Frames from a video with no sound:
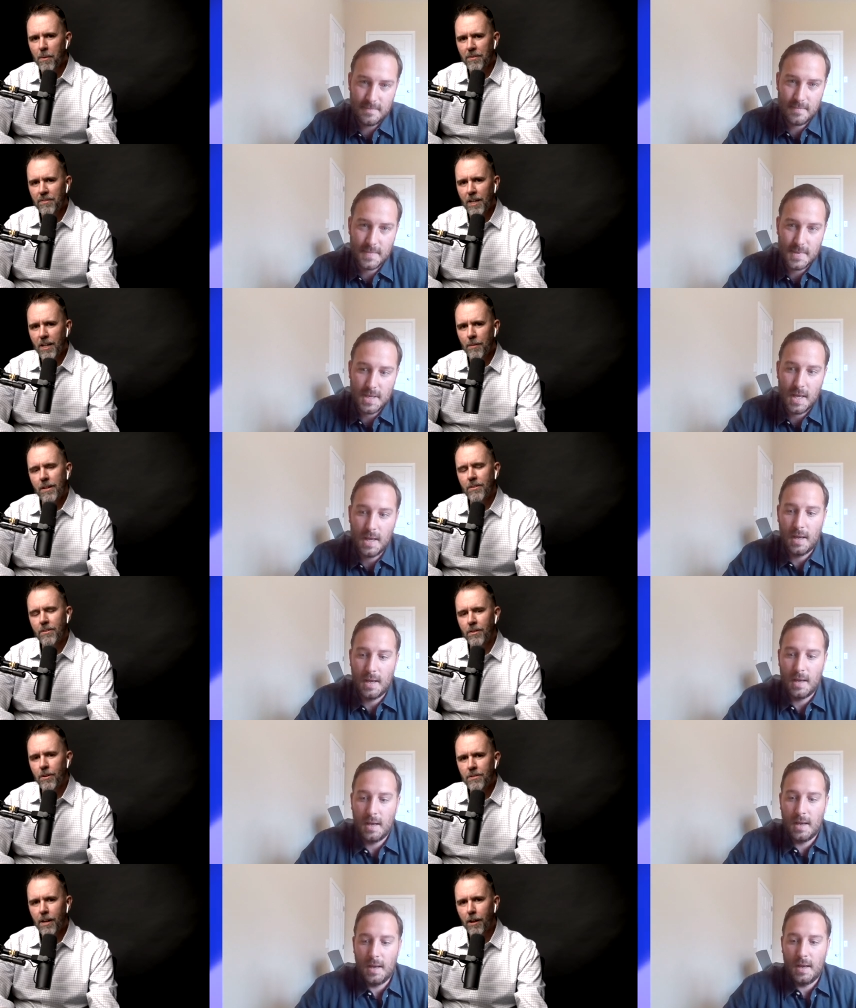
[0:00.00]
Speaker 1: and take them back to
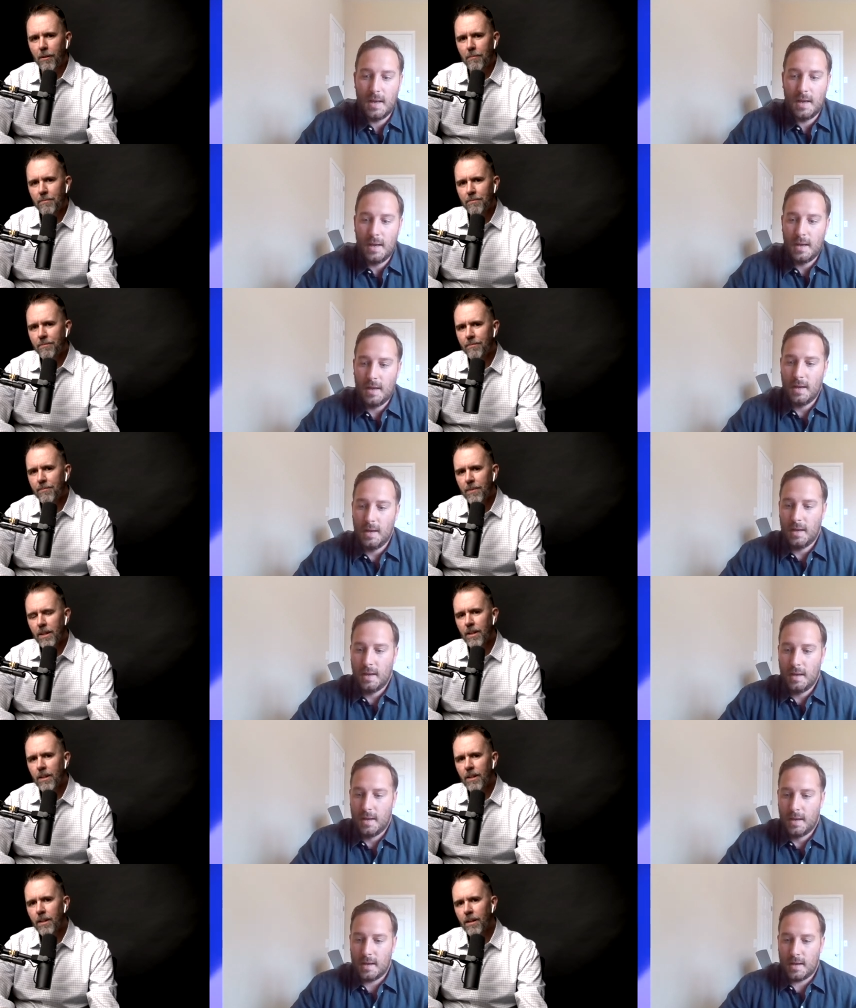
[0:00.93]
the hotel?
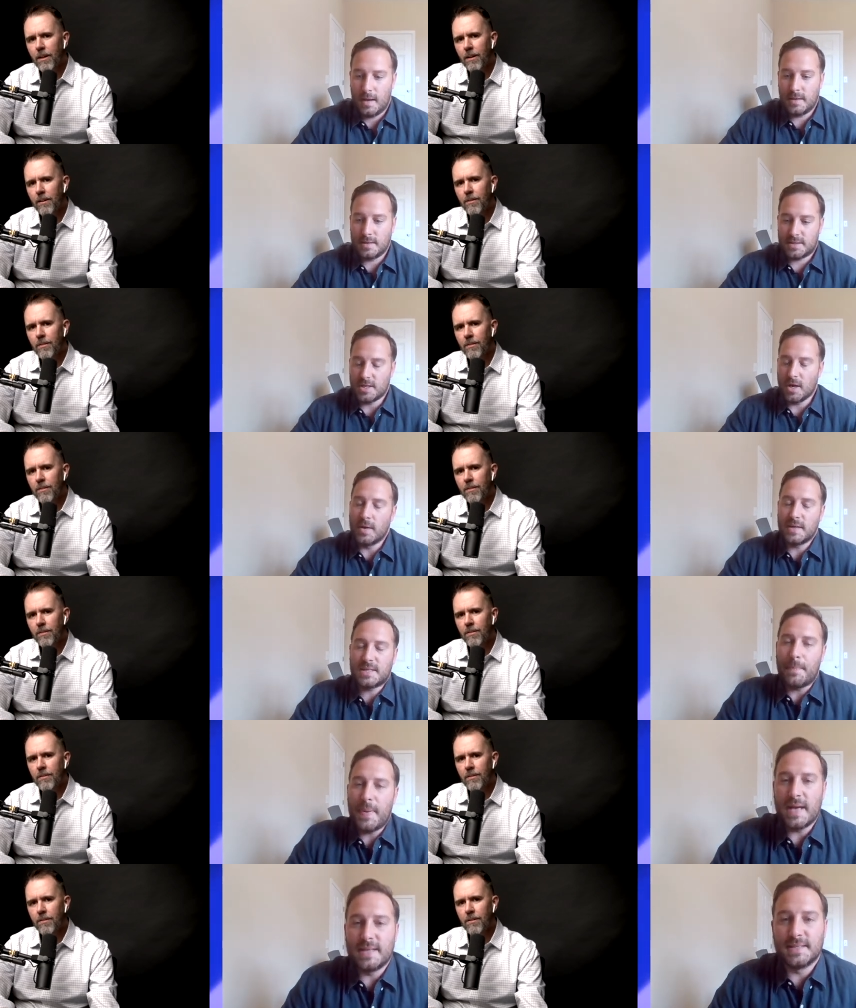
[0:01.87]
Speaker 2: So it
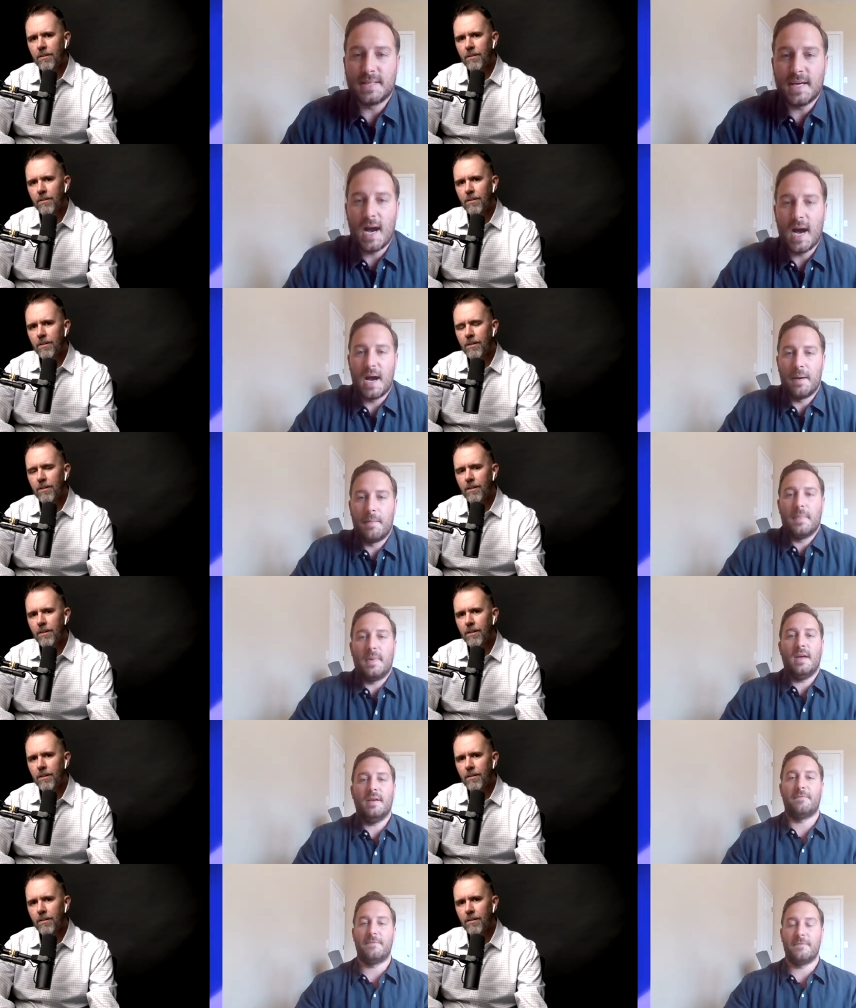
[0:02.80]
depends.
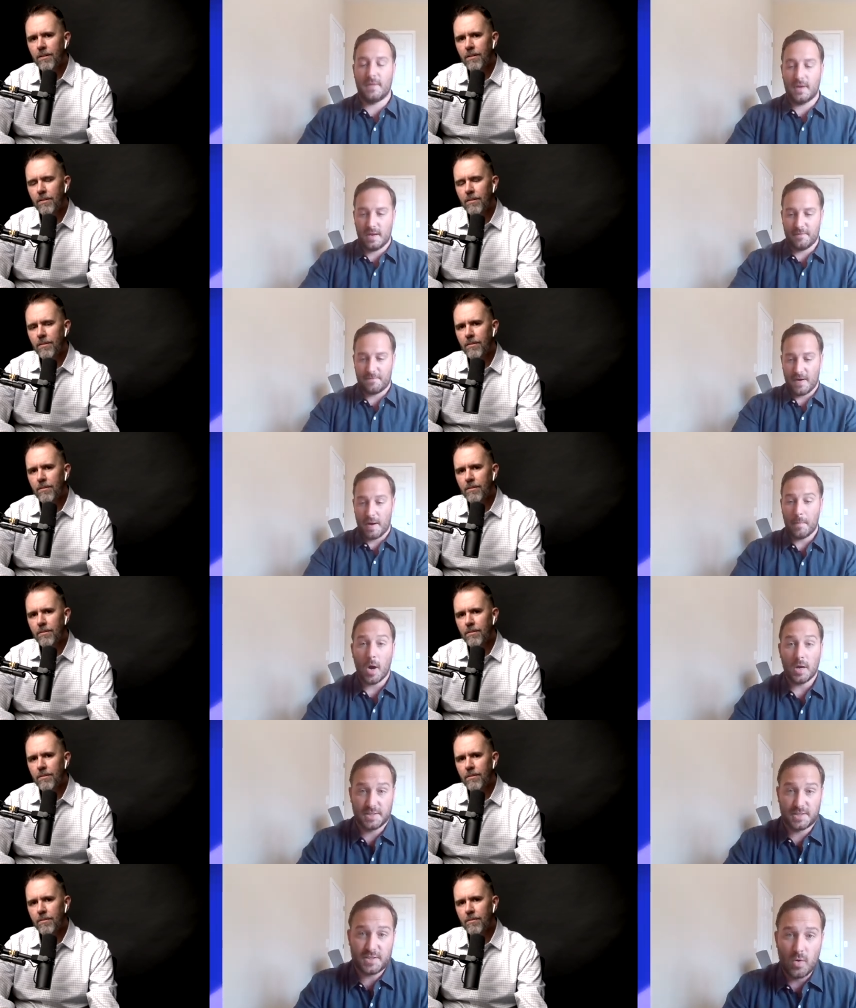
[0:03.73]
Um, if if I'm
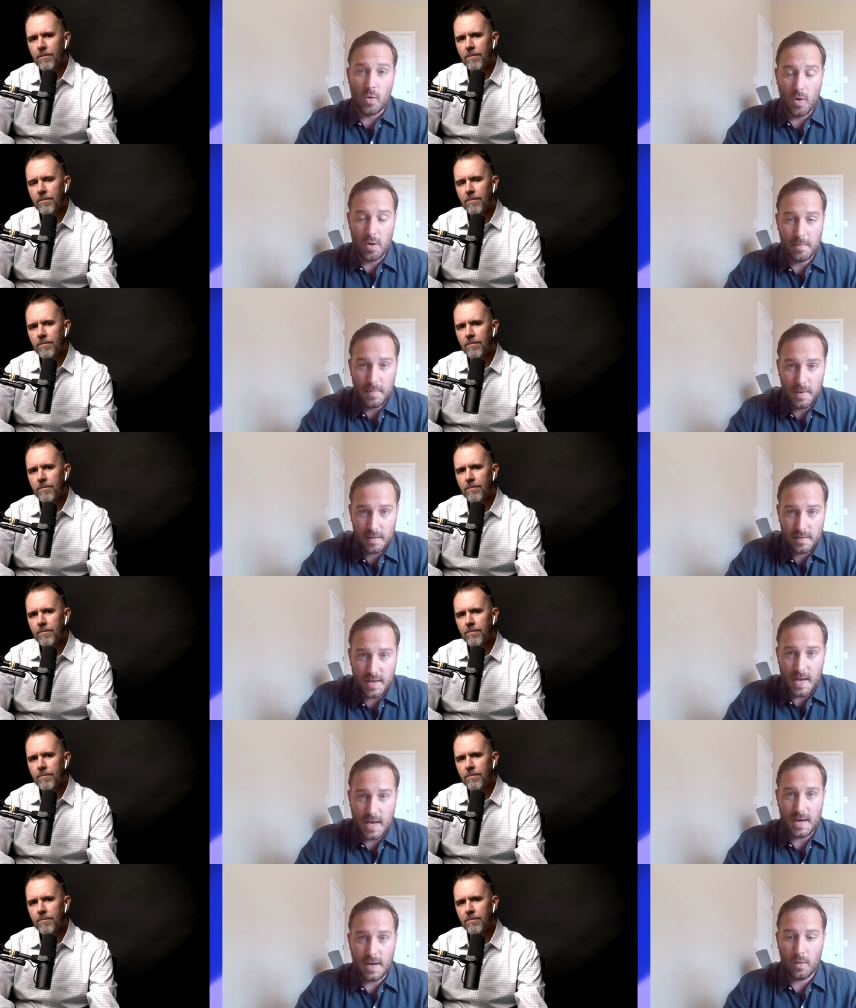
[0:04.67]
on storm,
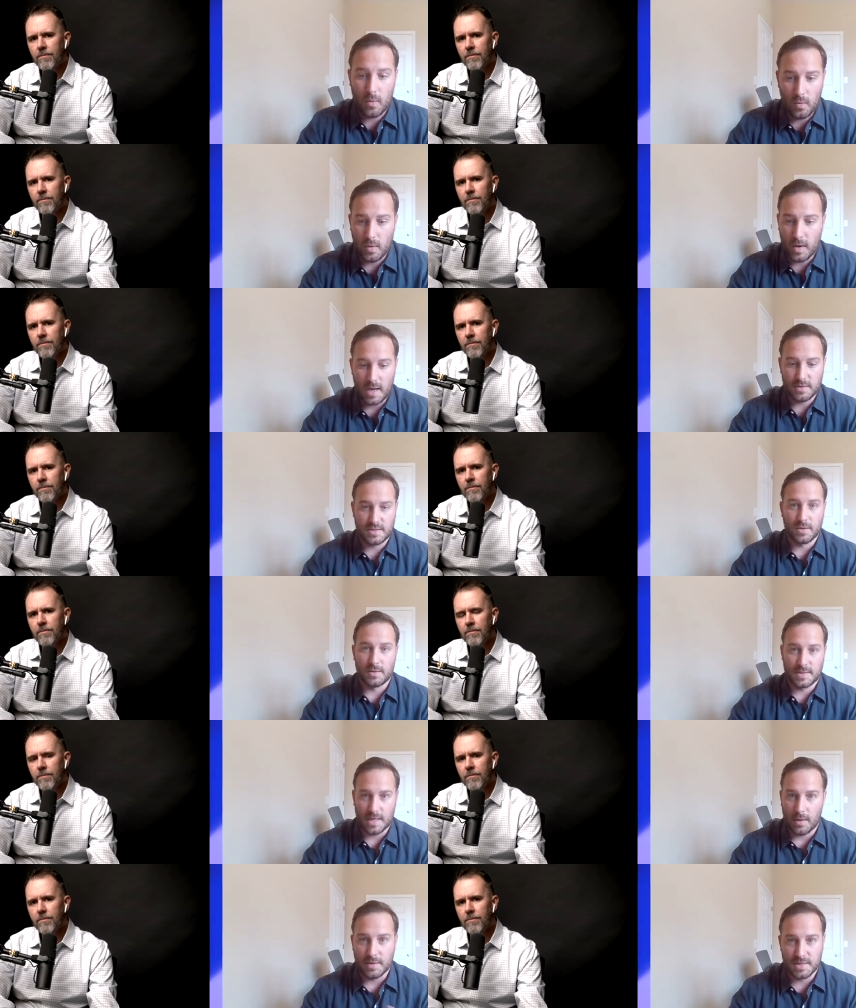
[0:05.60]
then what I'll
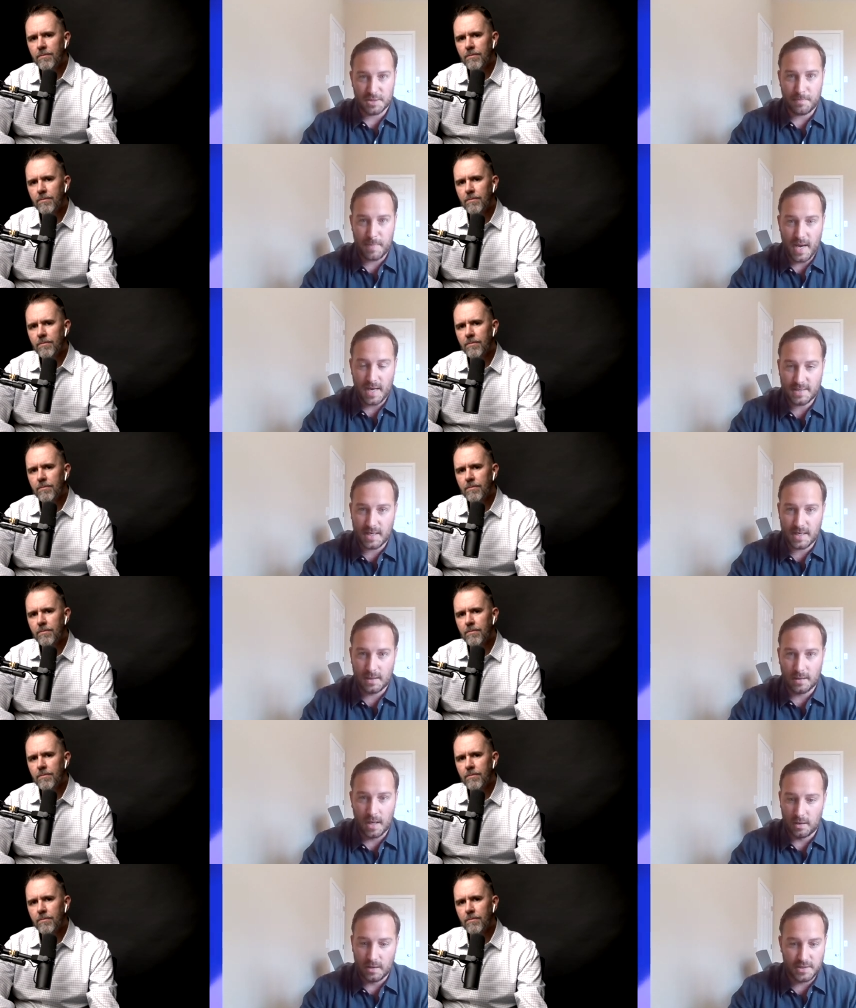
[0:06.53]
do is I'll inspect
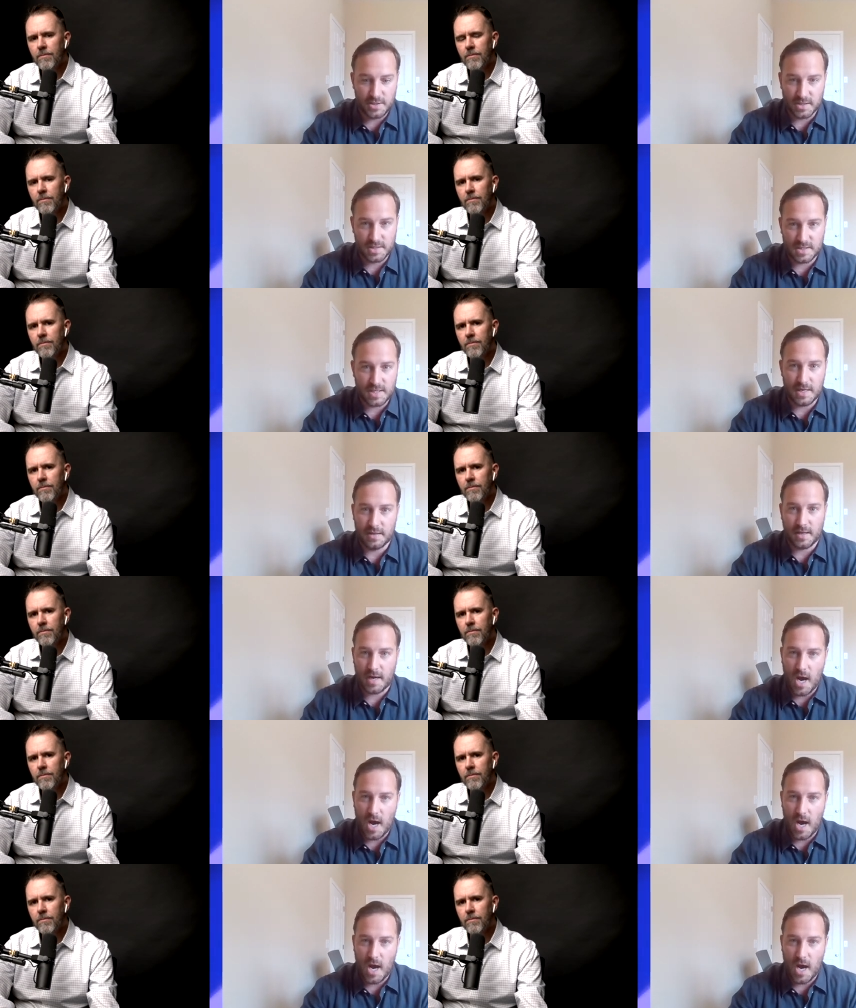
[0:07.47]
and literally just sit in